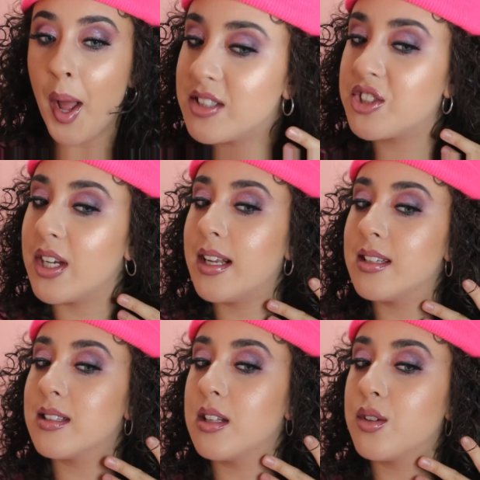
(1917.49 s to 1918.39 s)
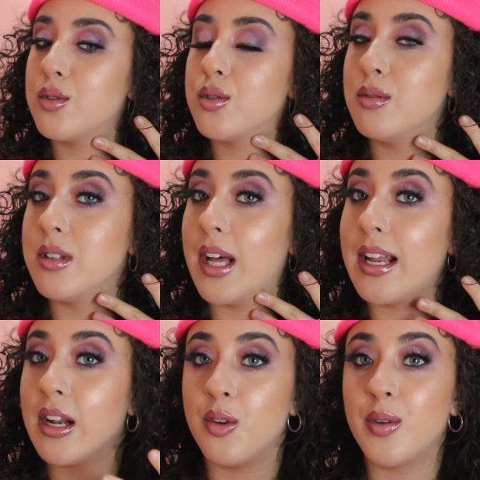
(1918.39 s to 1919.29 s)
My shade is a little too
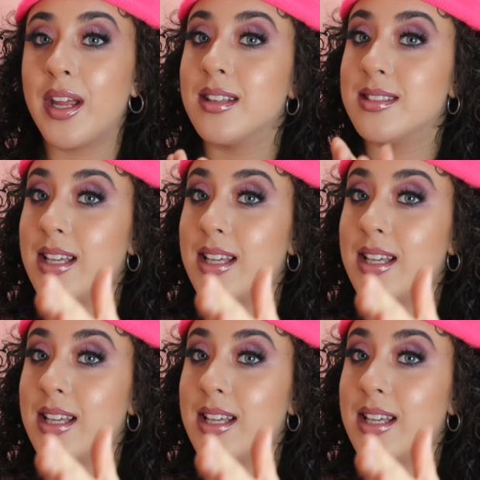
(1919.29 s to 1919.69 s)
light. I know you can't